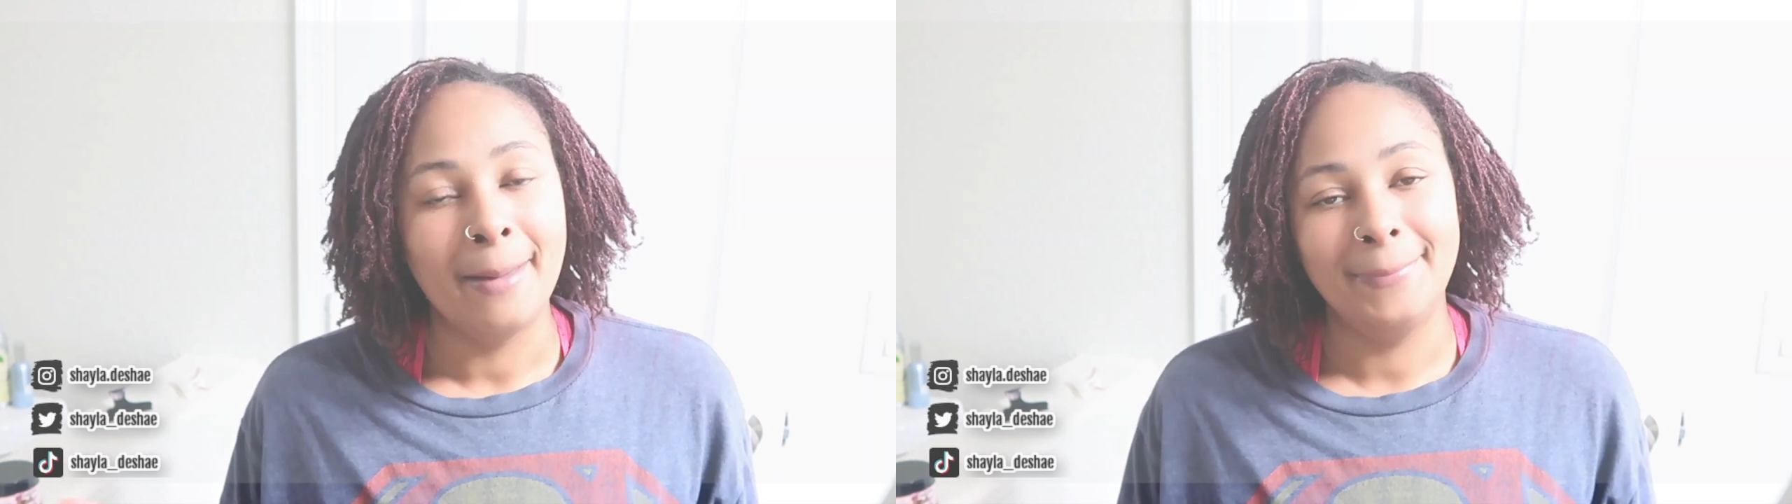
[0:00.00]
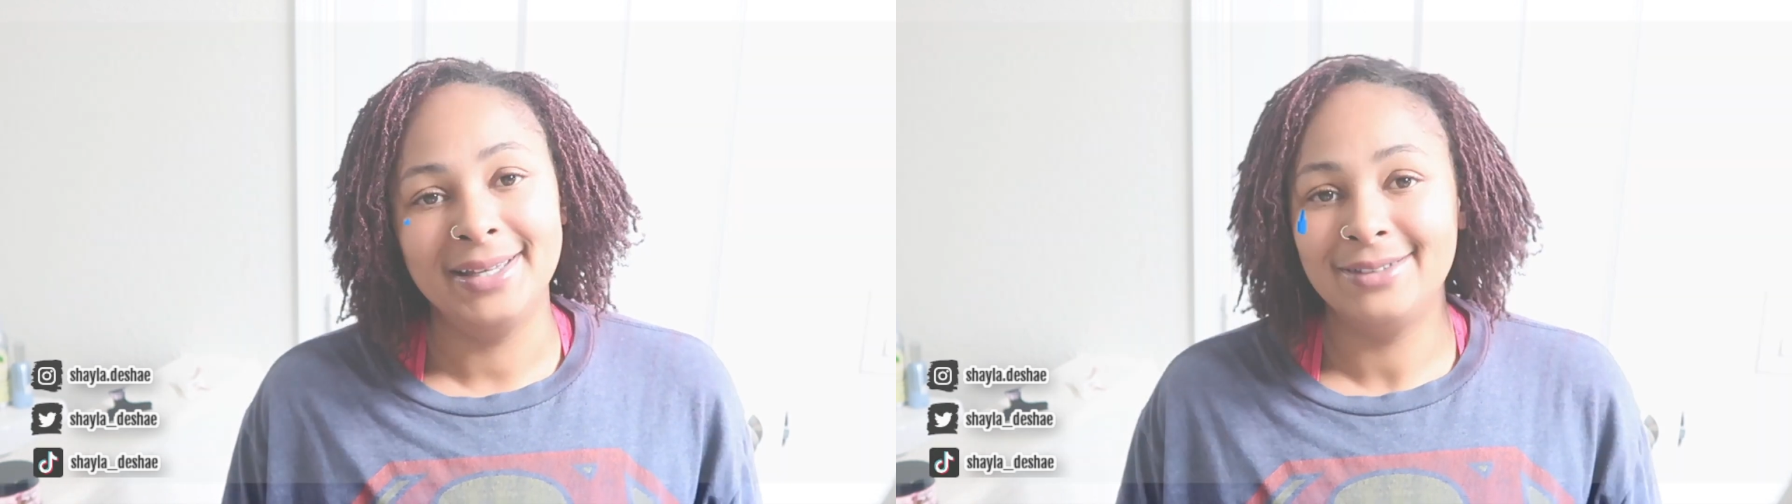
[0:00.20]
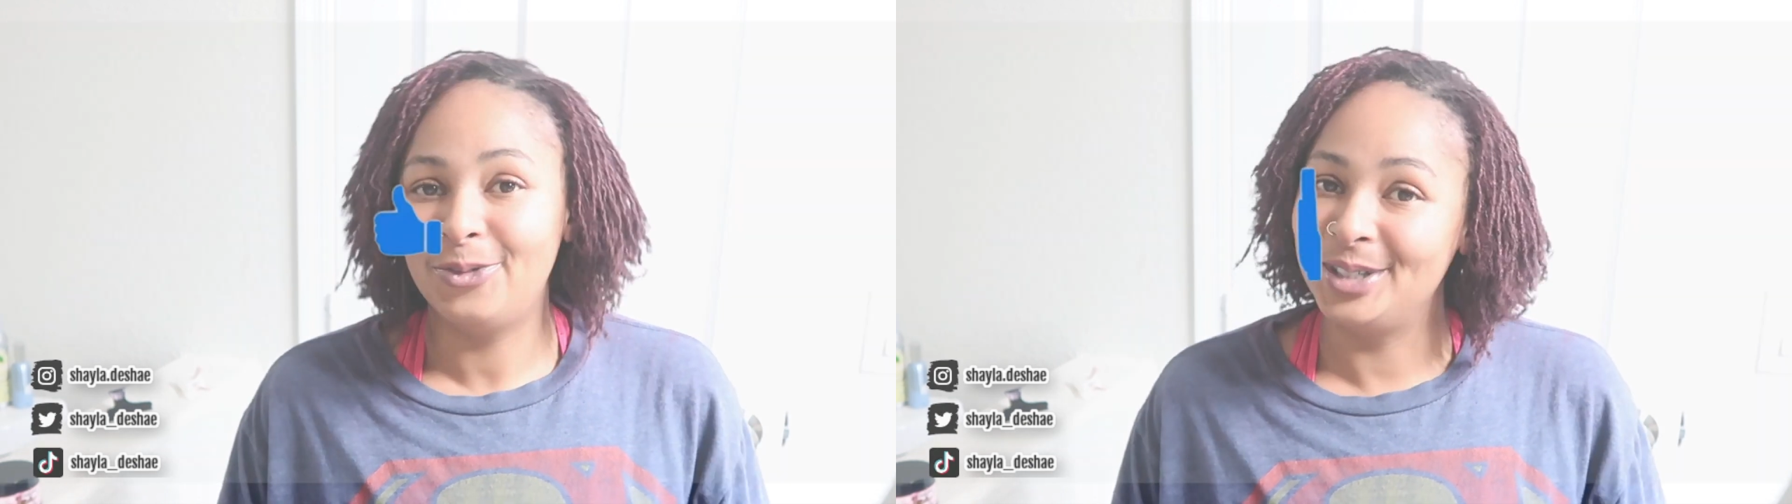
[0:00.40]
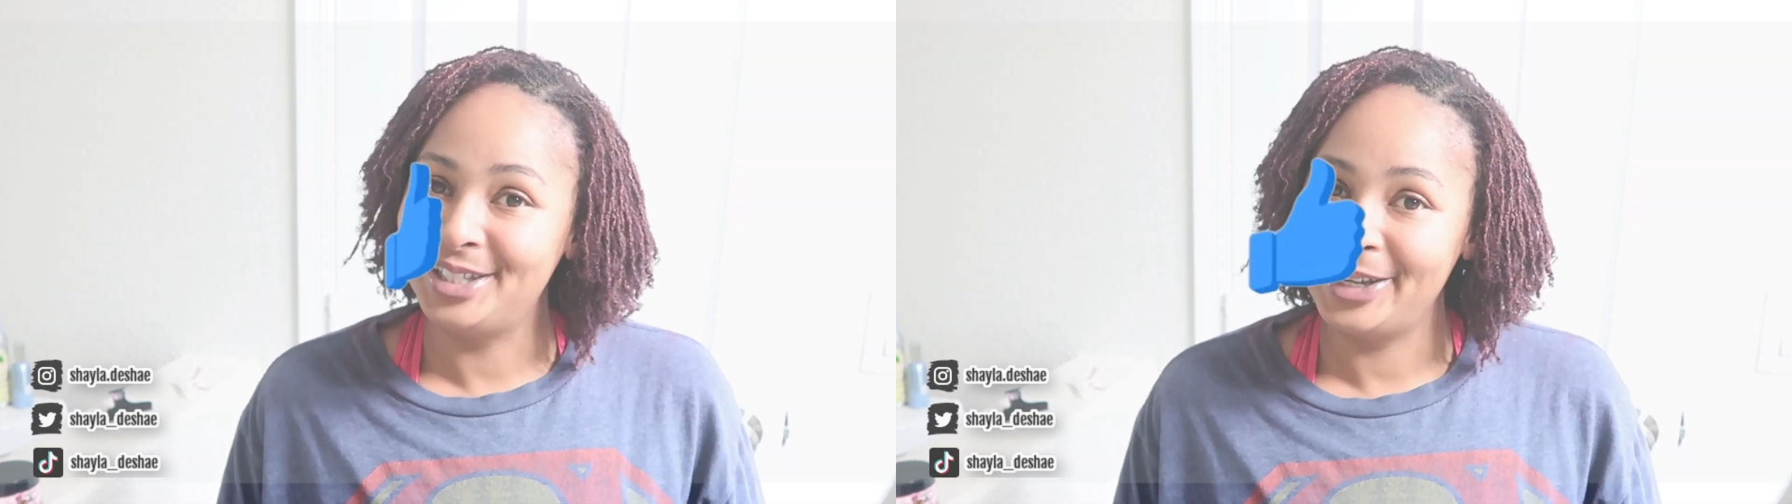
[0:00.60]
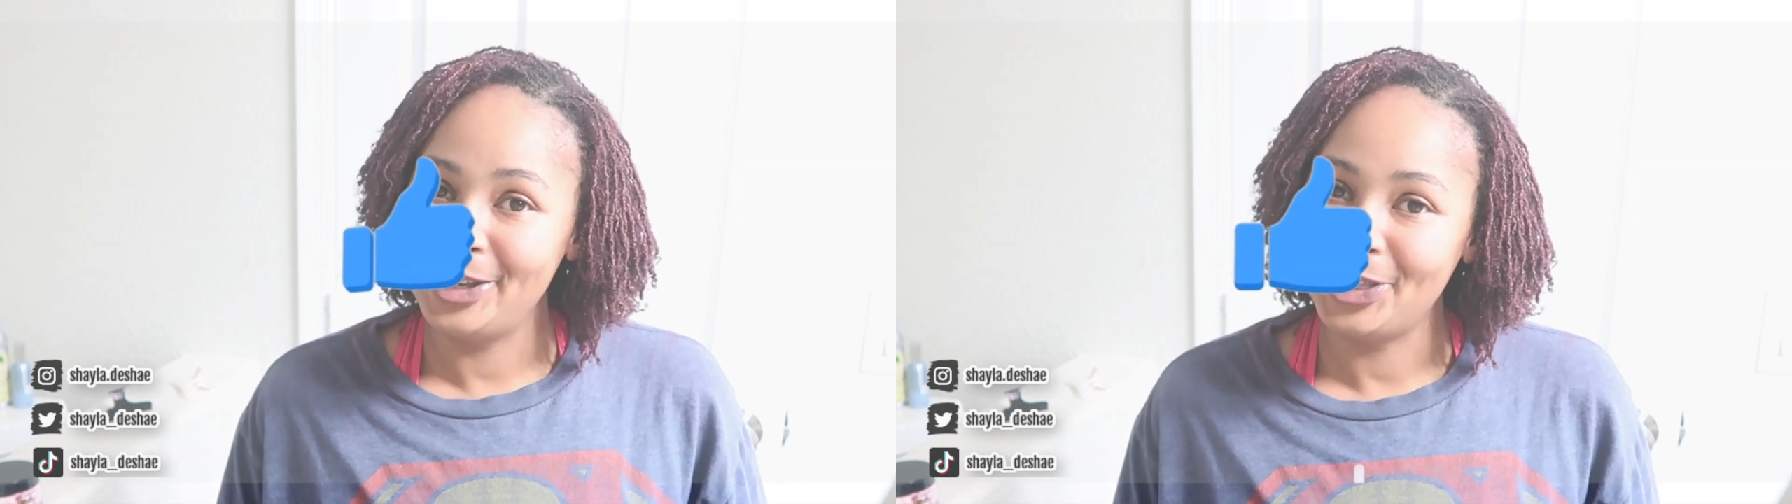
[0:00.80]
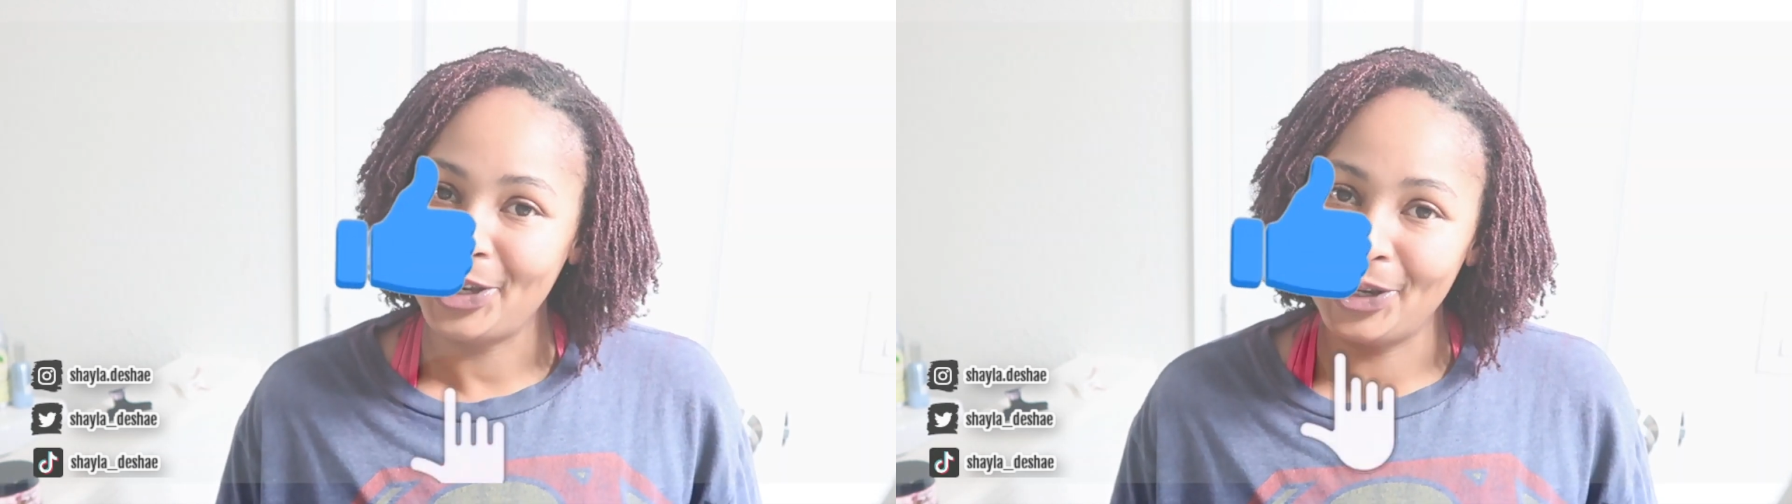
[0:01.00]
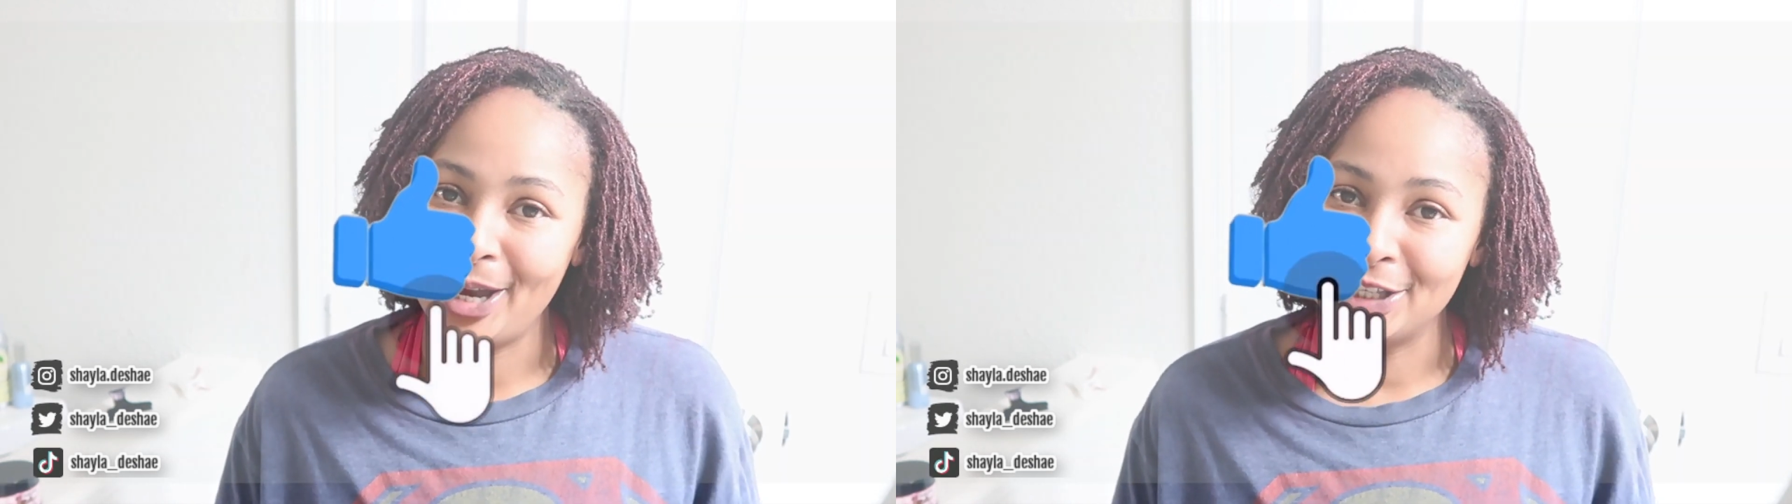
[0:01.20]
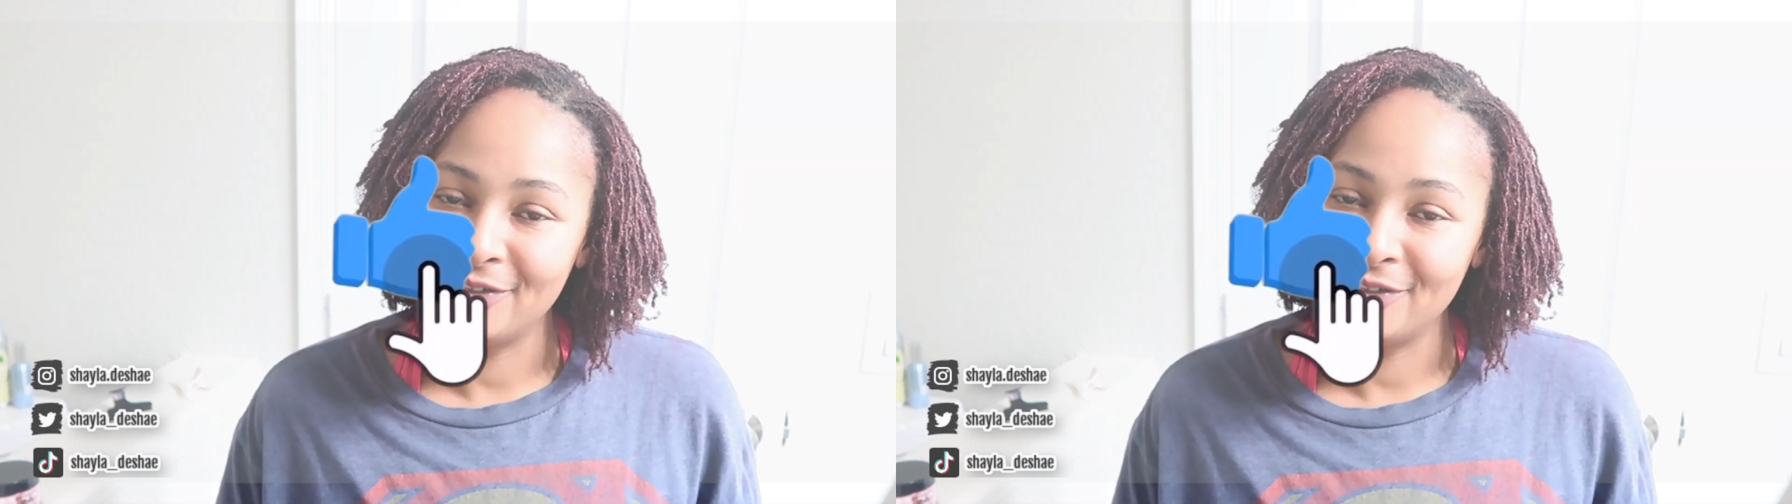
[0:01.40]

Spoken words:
But once again, thank you guys